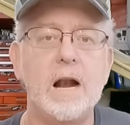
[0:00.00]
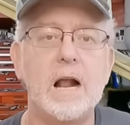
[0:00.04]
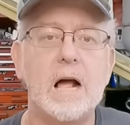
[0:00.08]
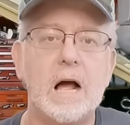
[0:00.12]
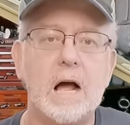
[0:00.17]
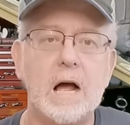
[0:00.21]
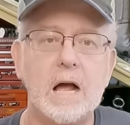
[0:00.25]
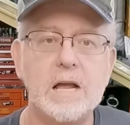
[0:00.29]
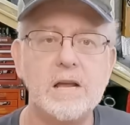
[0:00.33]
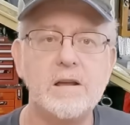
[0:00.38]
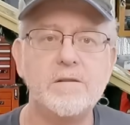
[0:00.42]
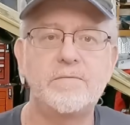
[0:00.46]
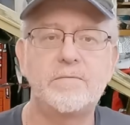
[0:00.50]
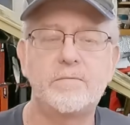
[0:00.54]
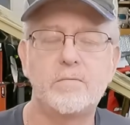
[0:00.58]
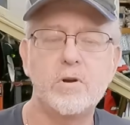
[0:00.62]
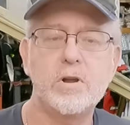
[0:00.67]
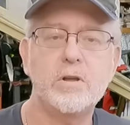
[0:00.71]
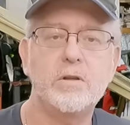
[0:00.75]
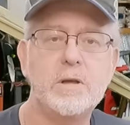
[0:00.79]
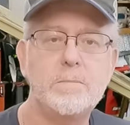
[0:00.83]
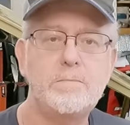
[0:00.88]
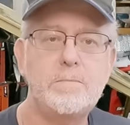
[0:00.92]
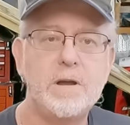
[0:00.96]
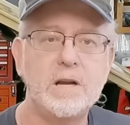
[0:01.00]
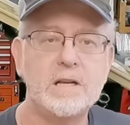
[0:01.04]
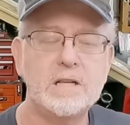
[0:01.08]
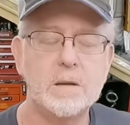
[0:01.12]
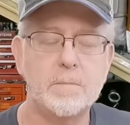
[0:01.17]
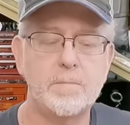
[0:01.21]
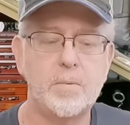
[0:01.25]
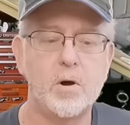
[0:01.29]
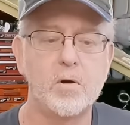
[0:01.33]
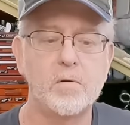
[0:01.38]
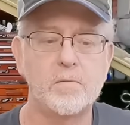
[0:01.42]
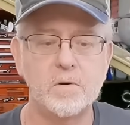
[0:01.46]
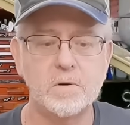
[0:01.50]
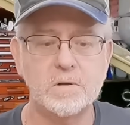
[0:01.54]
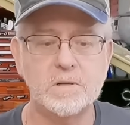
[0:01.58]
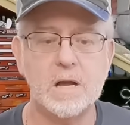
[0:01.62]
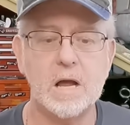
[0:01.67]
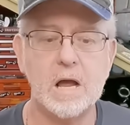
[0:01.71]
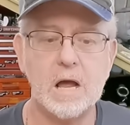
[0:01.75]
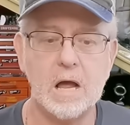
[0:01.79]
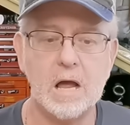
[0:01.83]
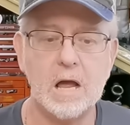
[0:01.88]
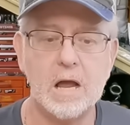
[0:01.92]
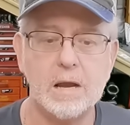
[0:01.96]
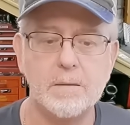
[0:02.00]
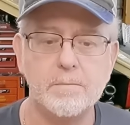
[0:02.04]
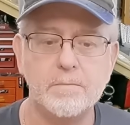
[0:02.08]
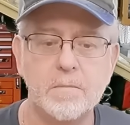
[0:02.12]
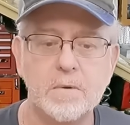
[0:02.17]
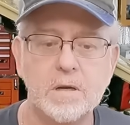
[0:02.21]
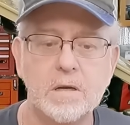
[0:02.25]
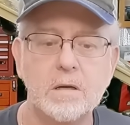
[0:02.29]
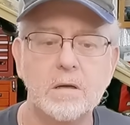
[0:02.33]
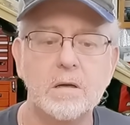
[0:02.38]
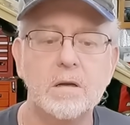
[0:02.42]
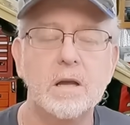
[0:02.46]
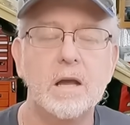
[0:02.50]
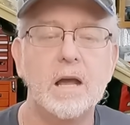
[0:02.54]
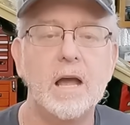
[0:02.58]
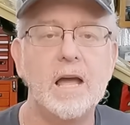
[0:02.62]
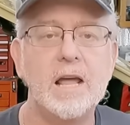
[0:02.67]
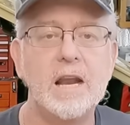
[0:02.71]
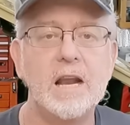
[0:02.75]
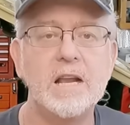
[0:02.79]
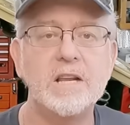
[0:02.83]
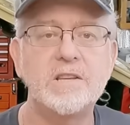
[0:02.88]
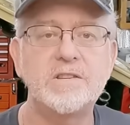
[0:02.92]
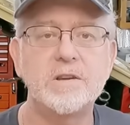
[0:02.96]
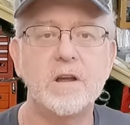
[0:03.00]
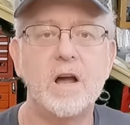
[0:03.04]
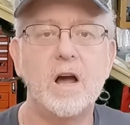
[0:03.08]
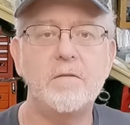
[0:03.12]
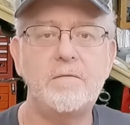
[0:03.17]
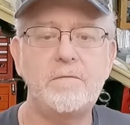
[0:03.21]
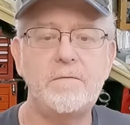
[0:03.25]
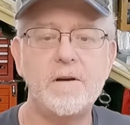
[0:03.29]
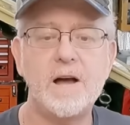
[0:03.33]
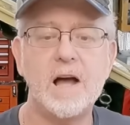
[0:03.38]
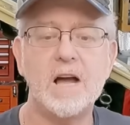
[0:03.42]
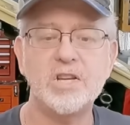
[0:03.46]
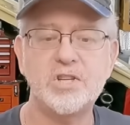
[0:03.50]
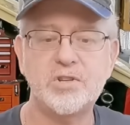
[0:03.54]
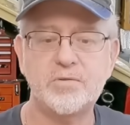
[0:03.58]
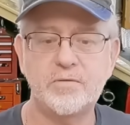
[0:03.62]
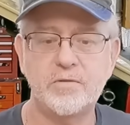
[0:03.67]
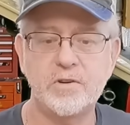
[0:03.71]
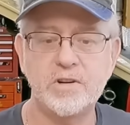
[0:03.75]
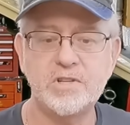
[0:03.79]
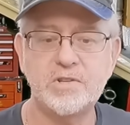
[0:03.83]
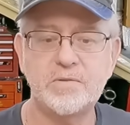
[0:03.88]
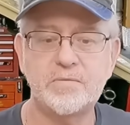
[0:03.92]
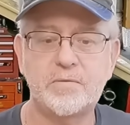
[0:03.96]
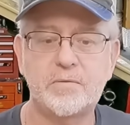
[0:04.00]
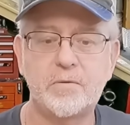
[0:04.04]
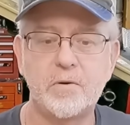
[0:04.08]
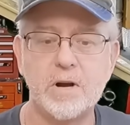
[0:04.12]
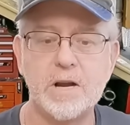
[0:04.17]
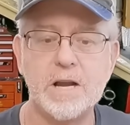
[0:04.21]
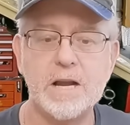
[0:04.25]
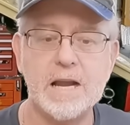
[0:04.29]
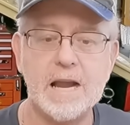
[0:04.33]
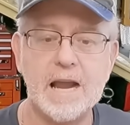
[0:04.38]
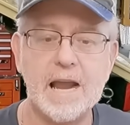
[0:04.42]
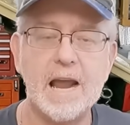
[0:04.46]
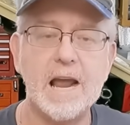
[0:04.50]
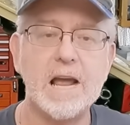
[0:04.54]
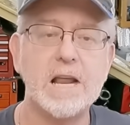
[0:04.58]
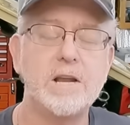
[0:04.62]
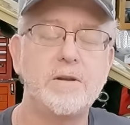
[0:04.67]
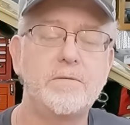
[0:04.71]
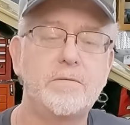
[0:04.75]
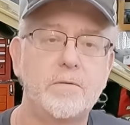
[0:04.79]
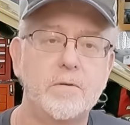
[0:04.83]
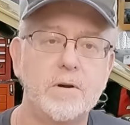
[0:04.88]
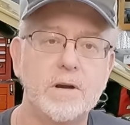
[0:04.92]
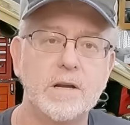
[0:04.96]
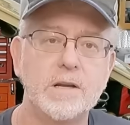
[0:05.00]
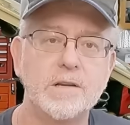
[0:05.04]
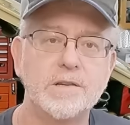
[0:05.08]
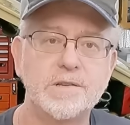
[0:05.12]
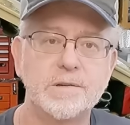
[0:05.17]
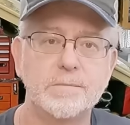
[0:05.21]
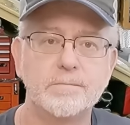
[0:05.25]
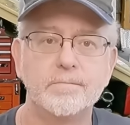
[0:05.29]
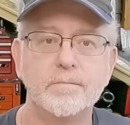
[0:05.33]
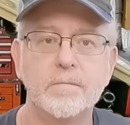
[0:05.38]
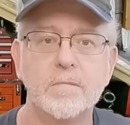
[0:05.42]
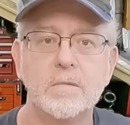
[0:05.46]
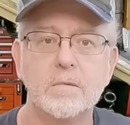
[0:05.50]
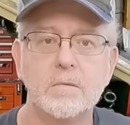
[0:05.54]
that I have really picked up over time, and it's a phosphorus-free antifreeze.